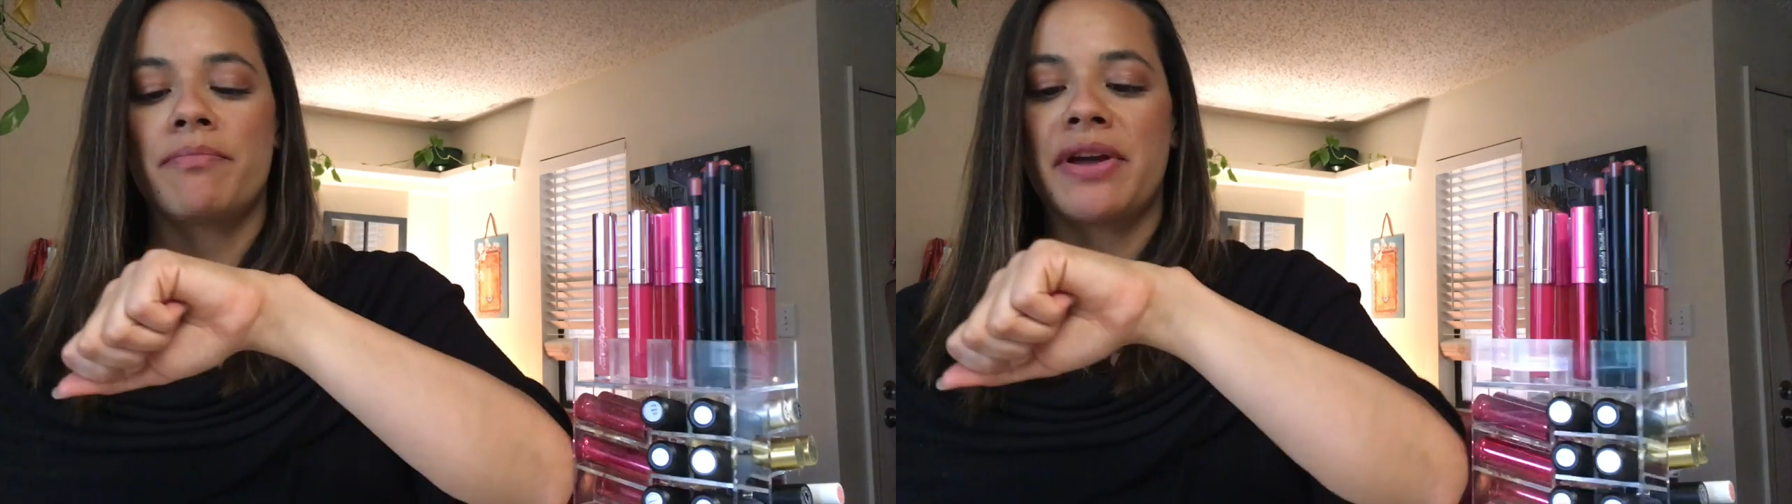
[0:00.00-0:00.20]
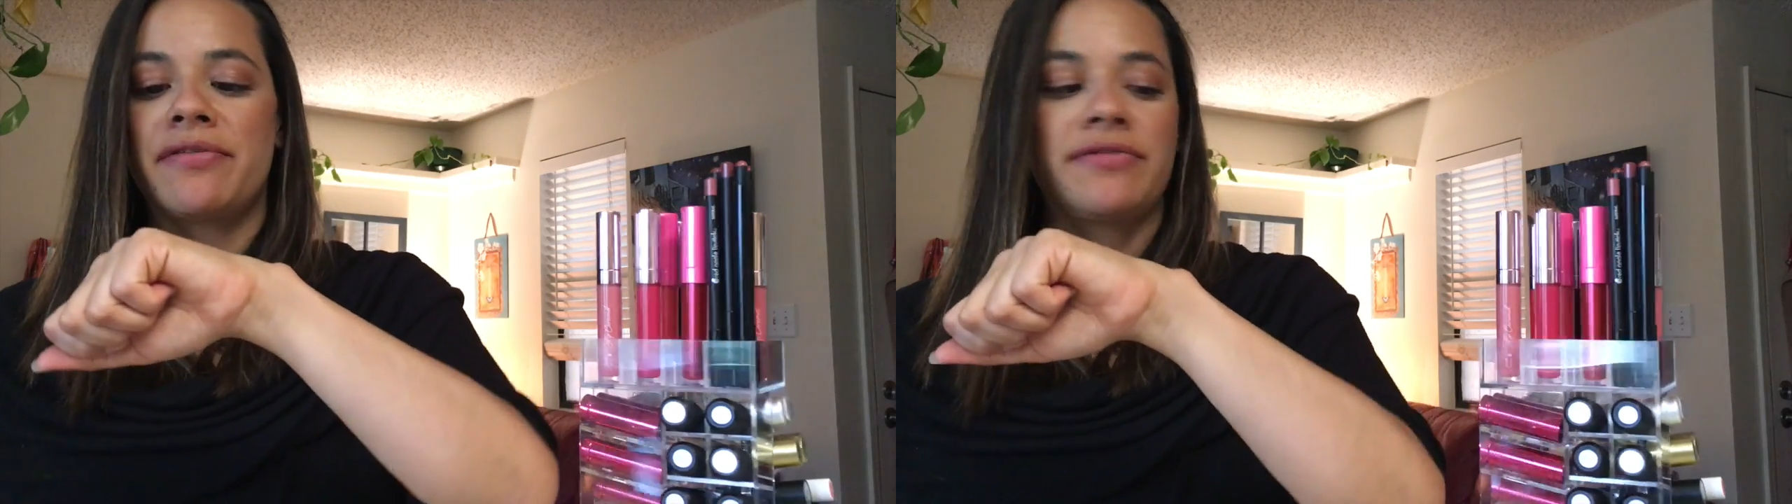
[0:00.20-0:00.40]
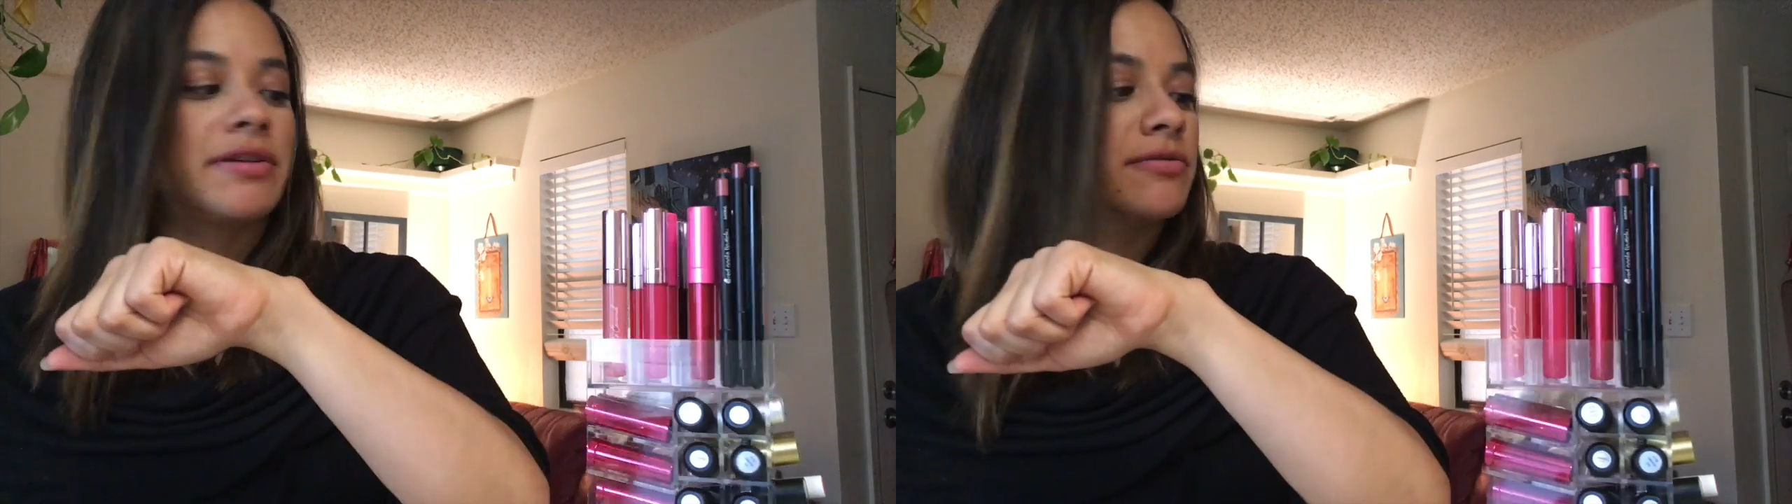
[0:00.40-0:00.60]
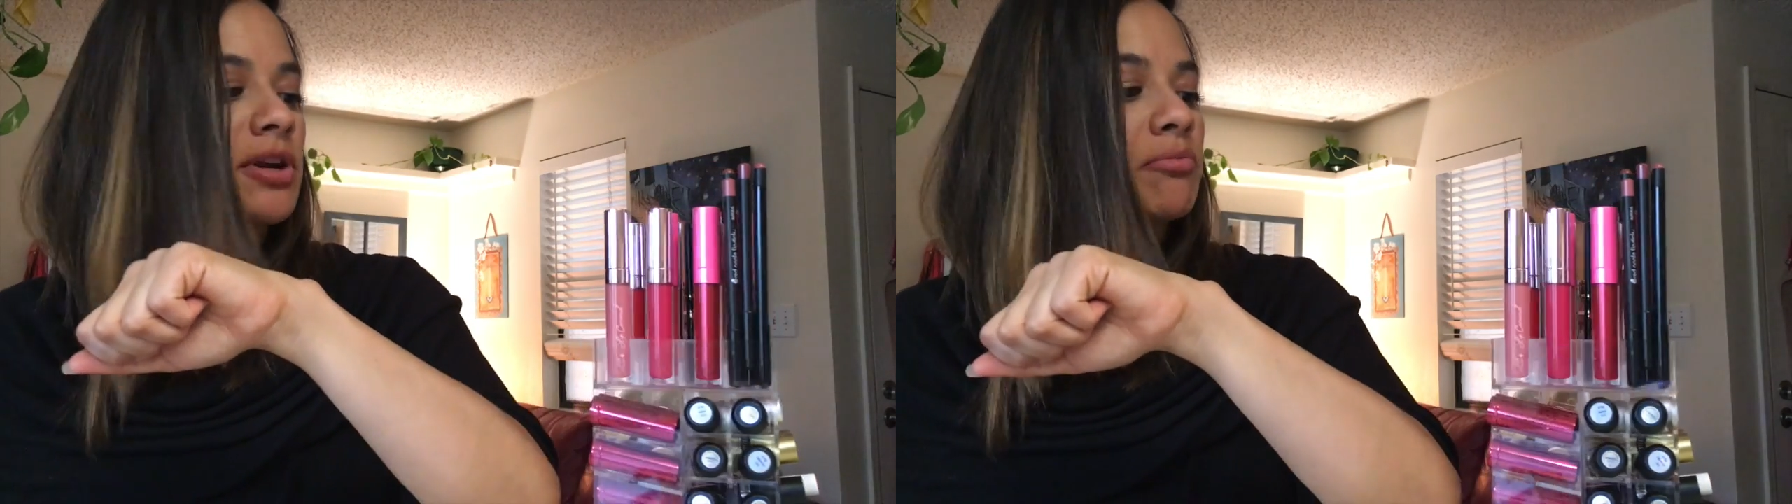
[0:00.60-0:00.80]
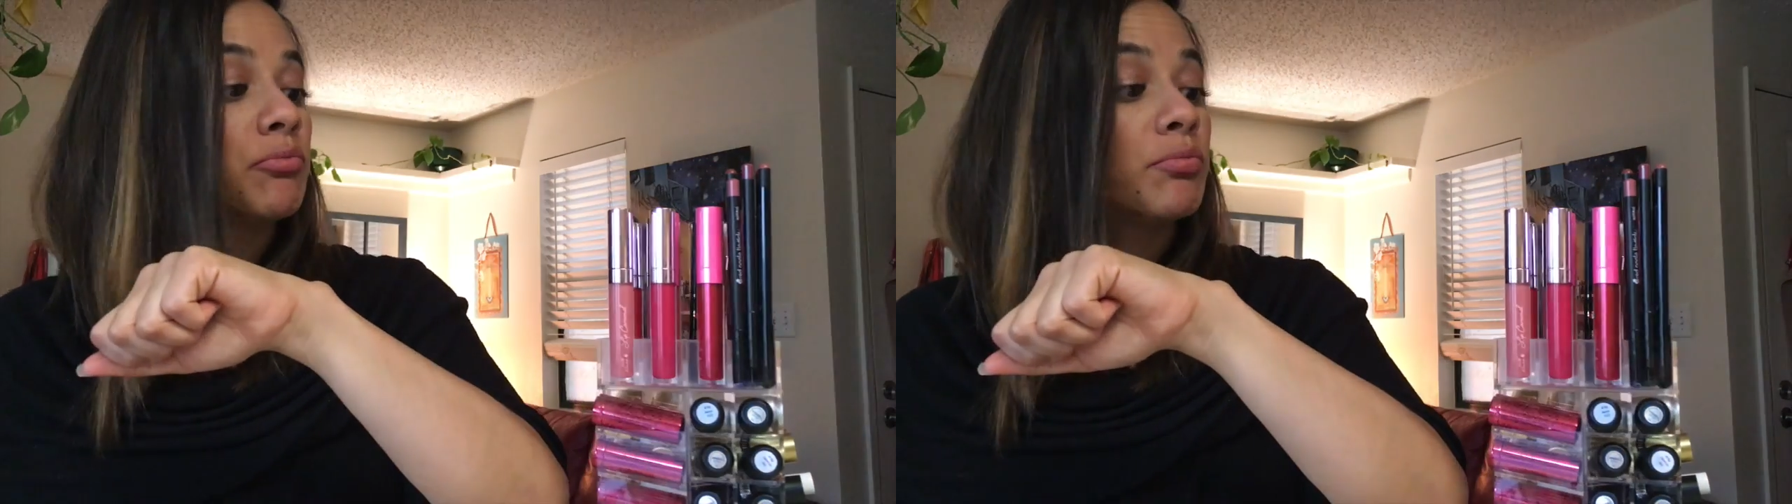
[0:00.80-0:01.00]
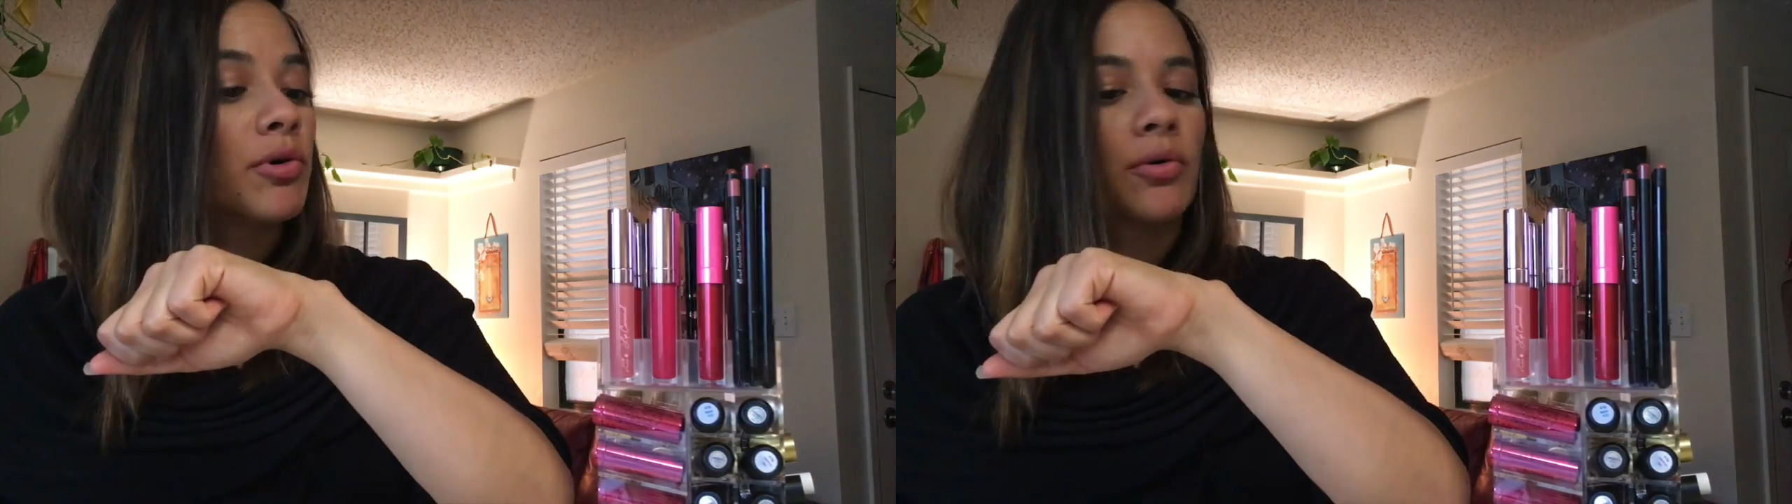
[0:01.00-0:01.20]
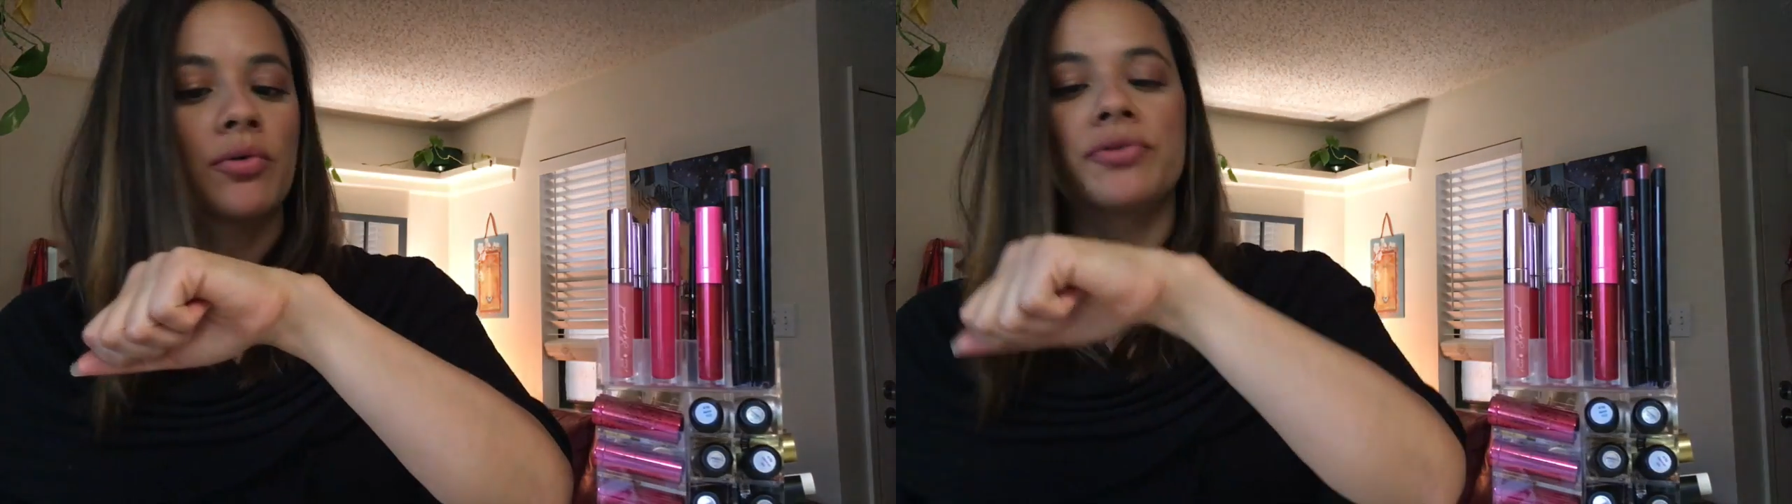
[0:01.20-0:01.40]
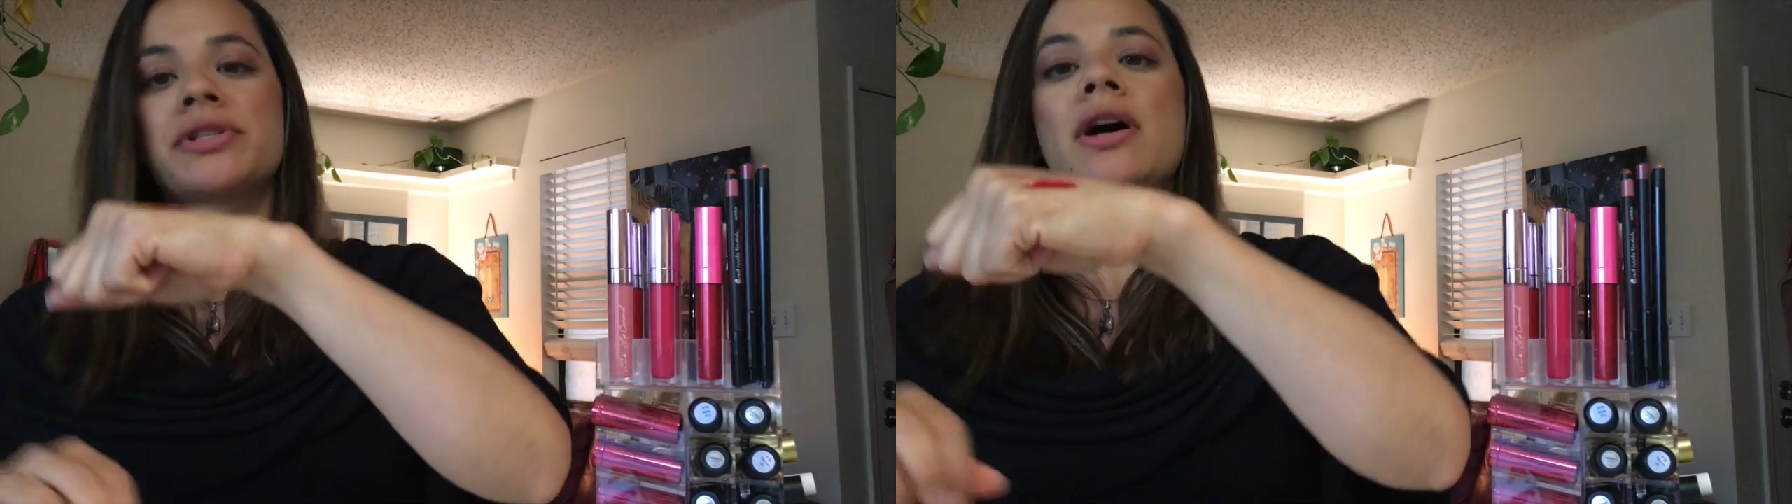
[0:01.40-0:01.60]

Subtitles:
my favorite bold